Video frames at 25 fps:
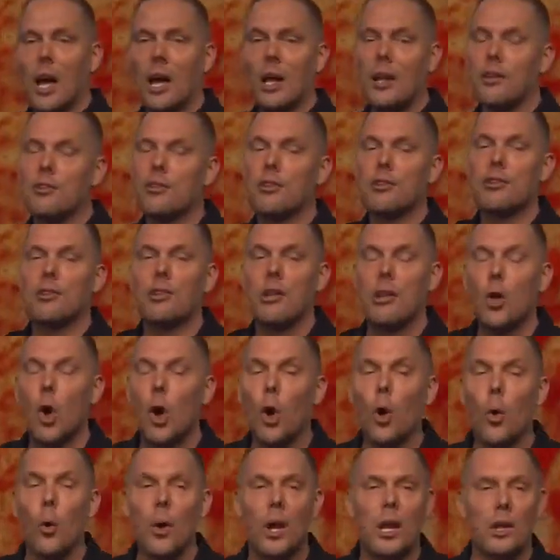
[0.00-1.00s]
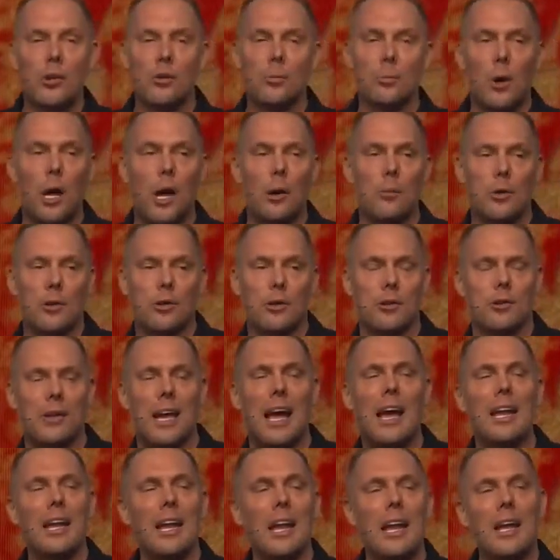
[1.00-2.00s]
God is slow in his promises,
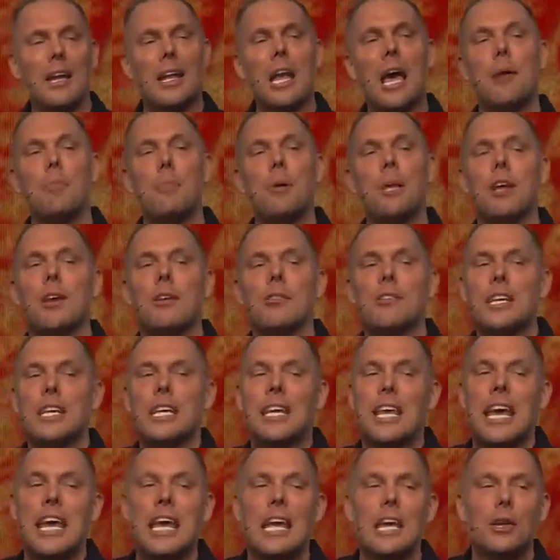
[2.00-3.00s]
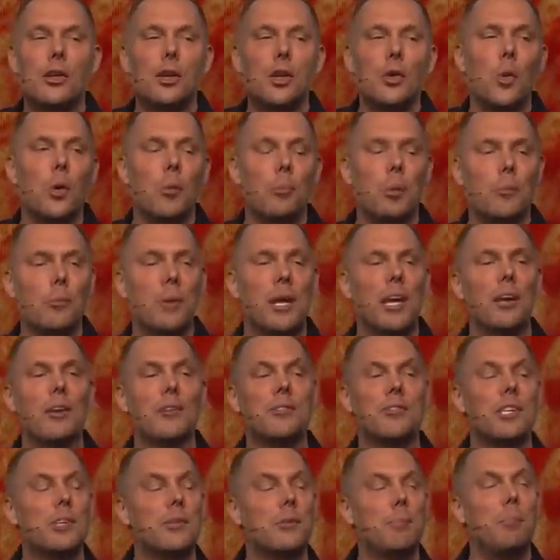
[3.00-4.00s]
not because he can't do it, but
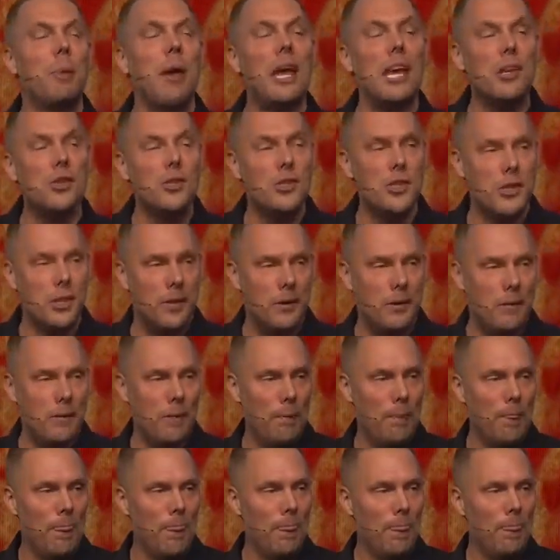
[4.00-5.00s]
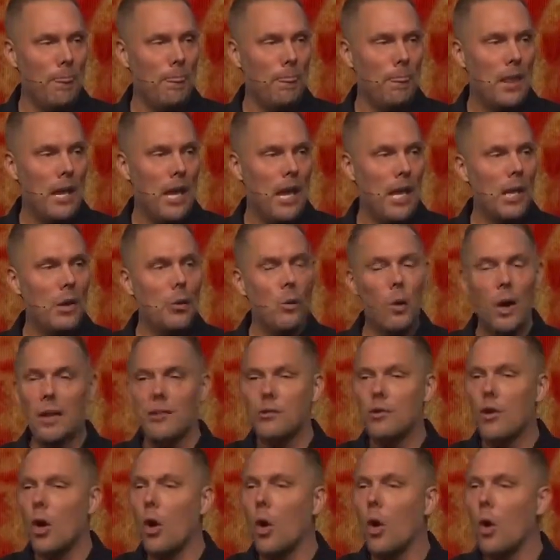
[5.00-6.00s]
because he's patient. And he
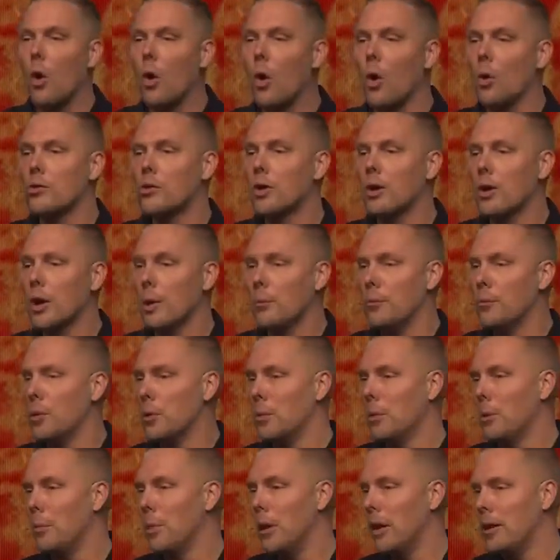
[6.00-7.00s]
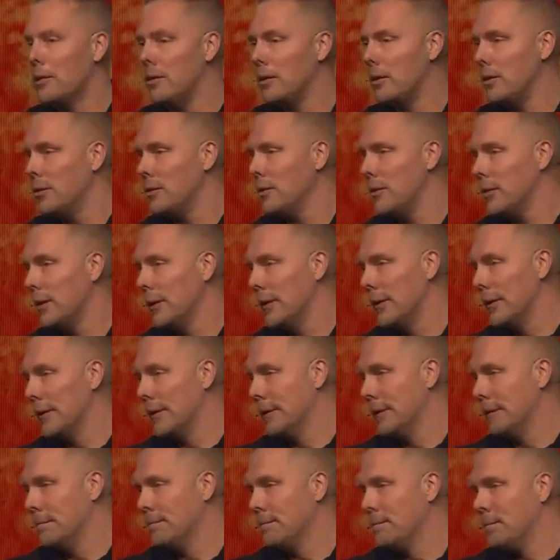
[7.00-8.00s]
wants all to come to repentance
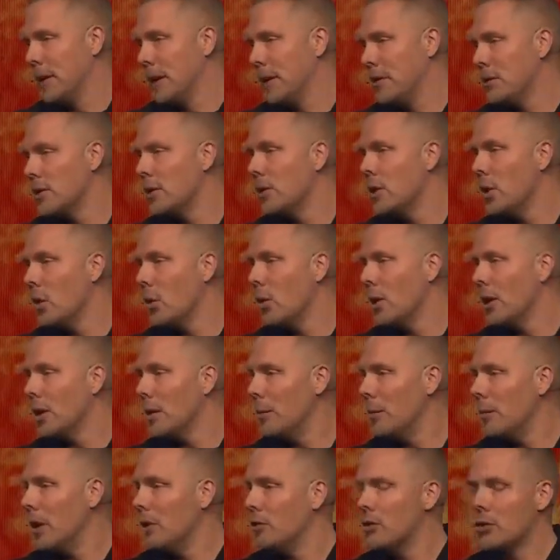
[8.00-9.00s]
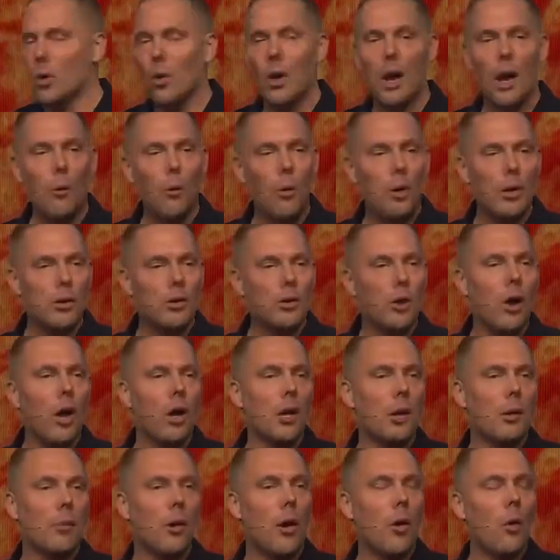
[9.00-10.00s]
and to know him. And so I want to
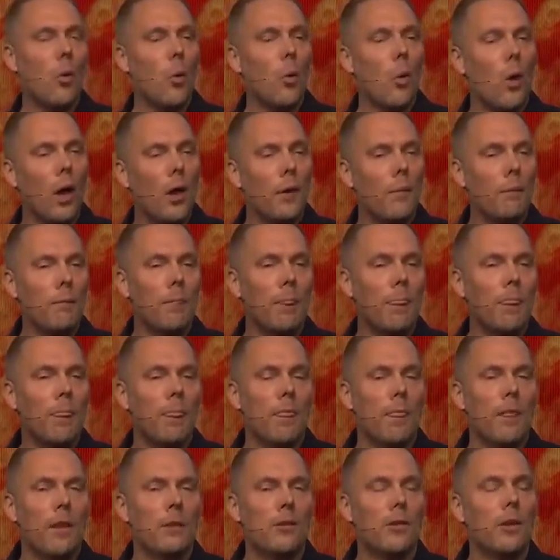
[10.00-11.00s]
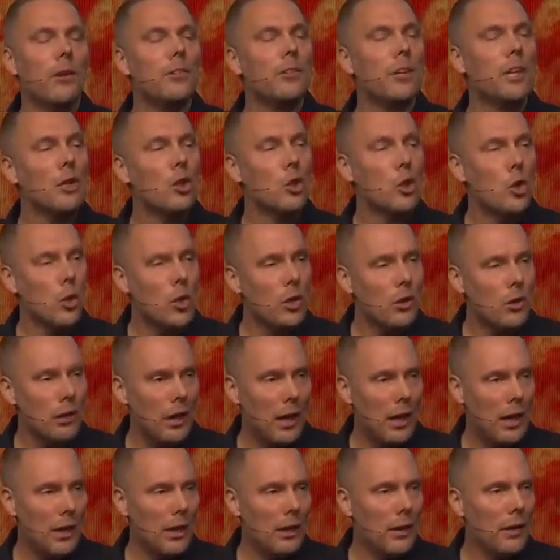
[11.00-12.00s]
talk about what does it look
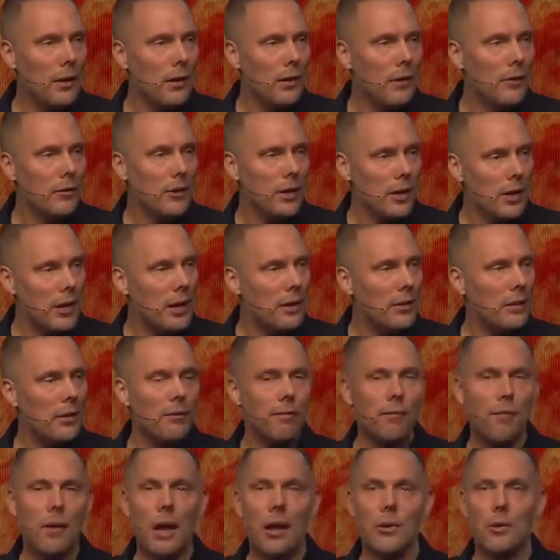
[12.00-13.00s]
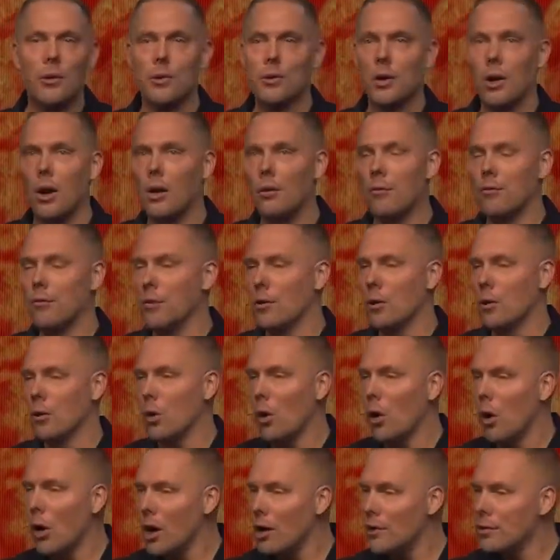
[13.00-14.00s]
like to get the Father's heart for the
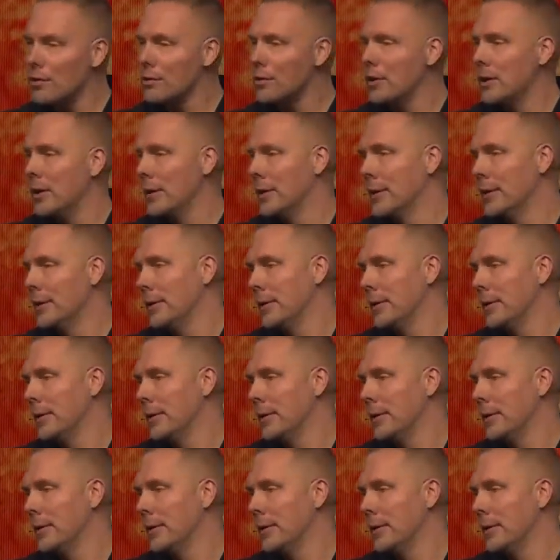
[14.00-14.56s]
lost